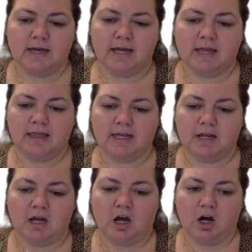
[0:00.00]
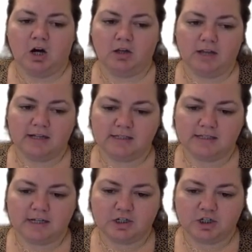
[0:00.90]
And then our last
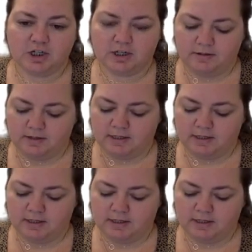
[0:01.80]
section